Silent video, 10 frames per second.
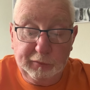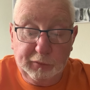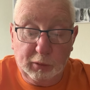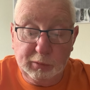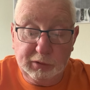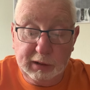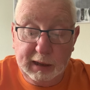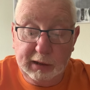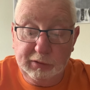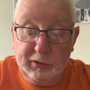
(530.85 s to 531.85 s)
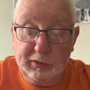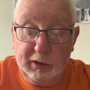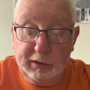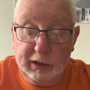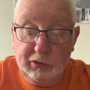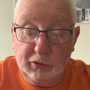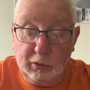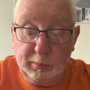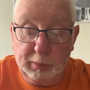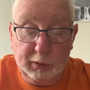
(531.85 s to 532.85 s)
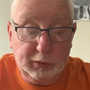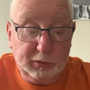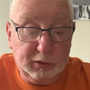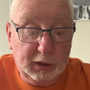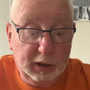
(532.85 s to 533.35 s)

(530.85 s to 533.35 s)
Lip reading: phones in case the Sunday joint burns,